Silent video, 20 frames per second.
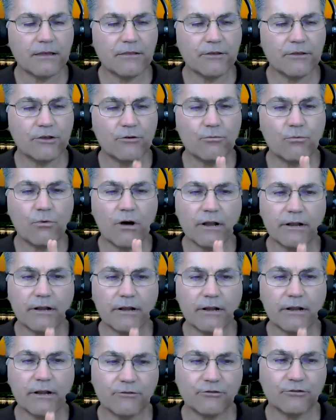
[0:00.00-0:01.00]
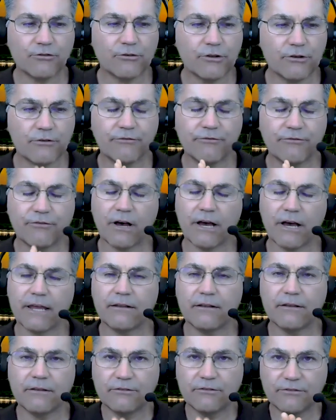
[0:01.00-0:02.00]
you want to make sure you
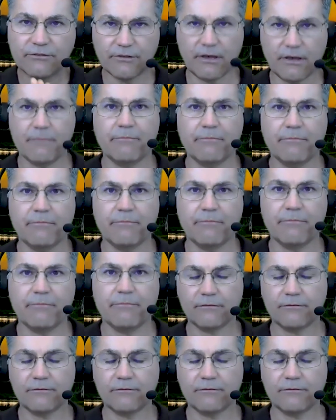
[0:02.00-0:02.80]
find something